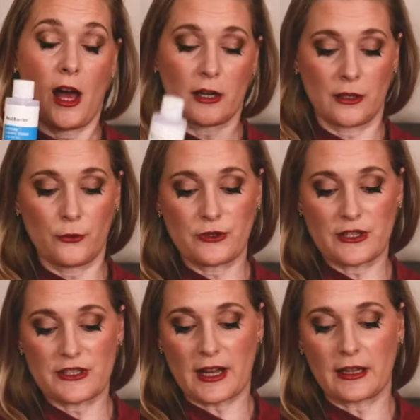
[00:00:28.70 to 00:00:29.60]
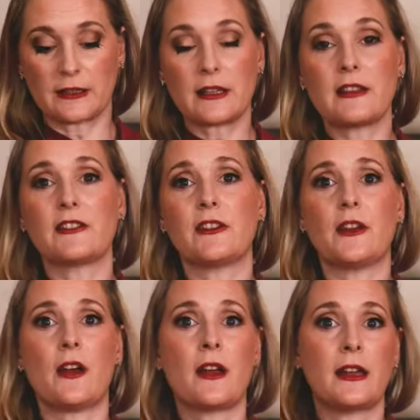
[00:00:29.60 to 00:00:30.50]
A close second is
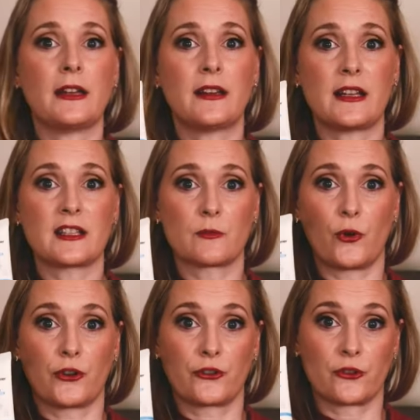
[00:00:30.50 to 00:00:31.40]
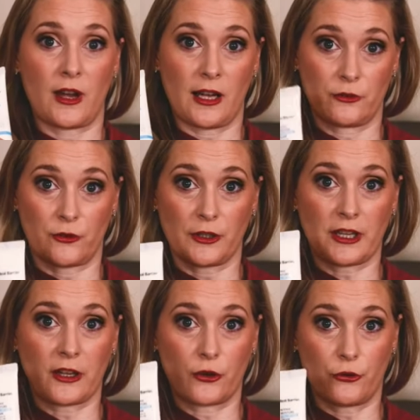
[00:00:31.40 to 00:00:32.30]
the Intense Moisture
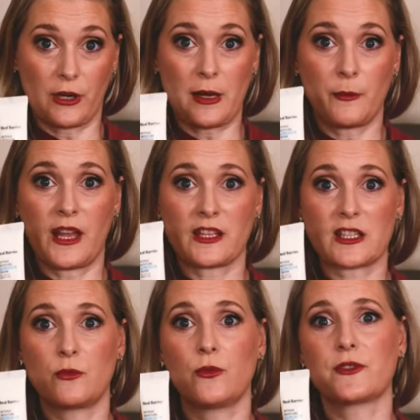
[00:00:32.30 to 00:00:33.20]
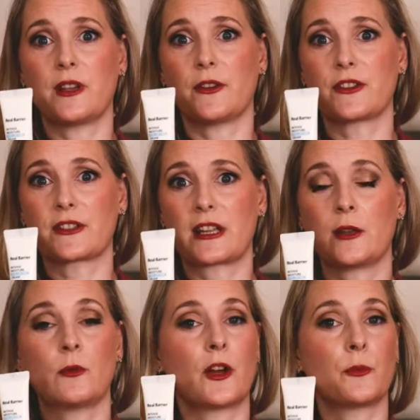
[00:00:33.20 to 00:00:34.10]
Hyaluronic Cream that smooths out the
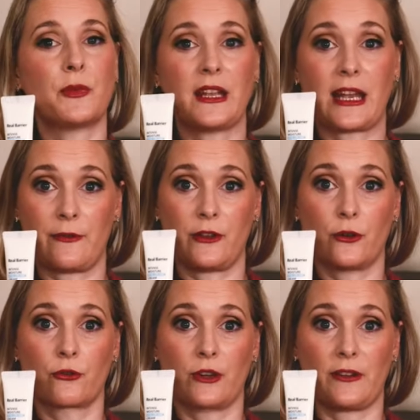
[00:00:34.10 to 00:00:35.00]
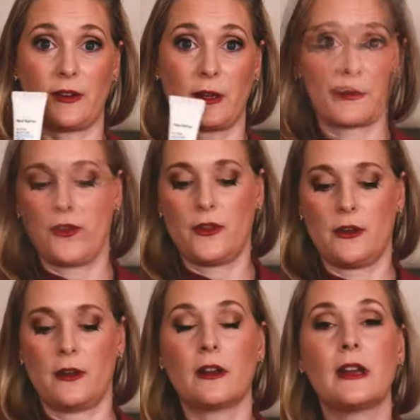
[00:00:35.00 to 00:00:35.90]
skin without being heavy or greasy.
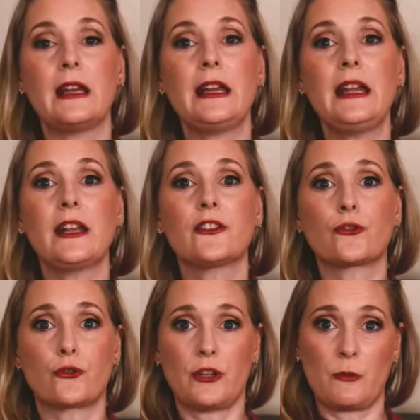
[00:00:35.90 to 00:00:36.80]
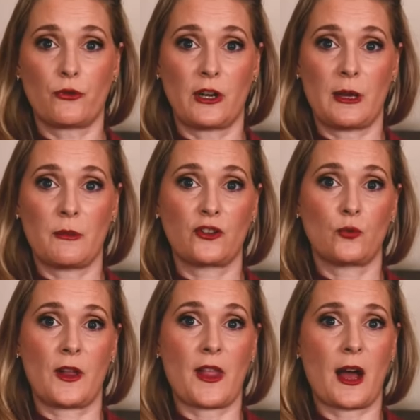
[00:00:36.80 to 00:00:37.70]
The Extreme Cream is
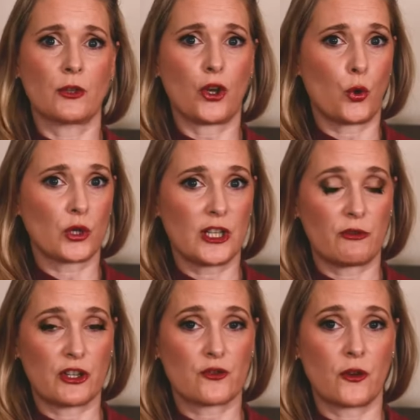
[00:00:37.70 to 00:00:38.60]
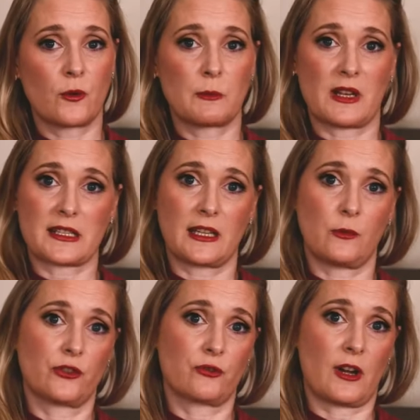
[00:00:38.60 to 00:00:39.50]
one I would only reach for when my
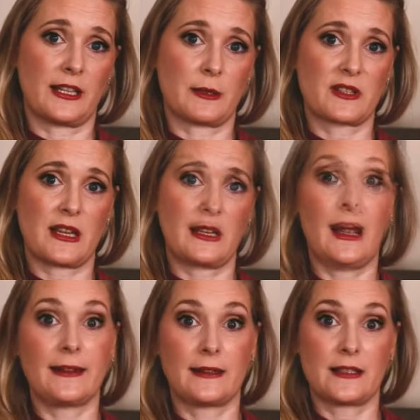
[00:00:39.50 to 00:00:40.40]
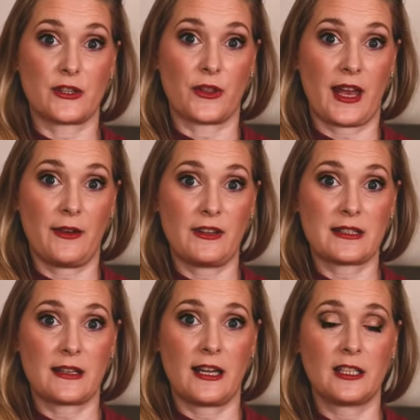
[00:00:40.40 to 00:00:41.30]
skin was dry and upset, as it is on the heavy
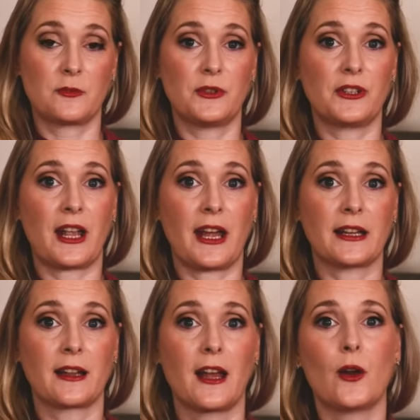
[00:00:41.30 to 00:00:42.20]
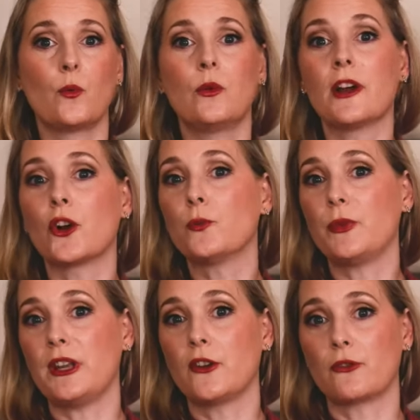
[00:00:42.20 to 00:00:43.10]
side, but again, without
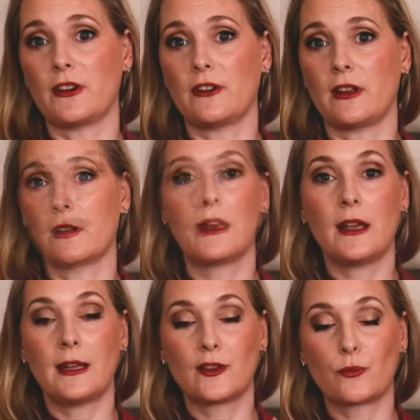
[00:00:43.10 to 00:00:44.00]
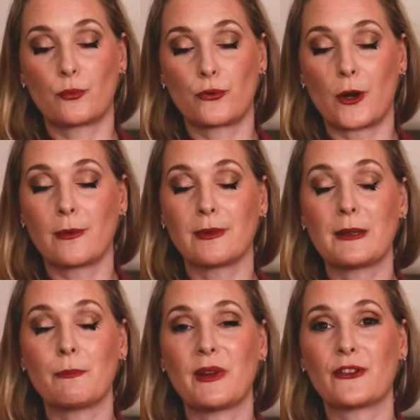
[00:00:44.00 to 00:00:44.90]
being greasy. It is
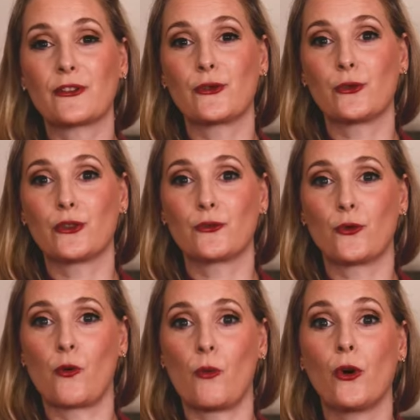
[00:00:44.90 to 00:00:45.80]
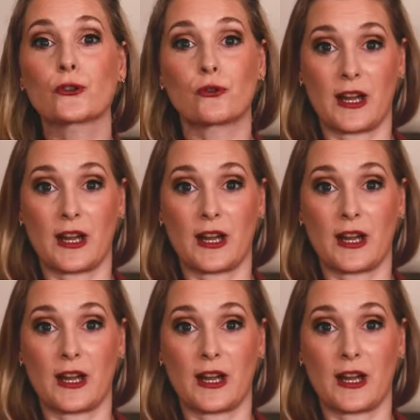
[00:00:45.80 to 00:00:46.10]
probably best suited for more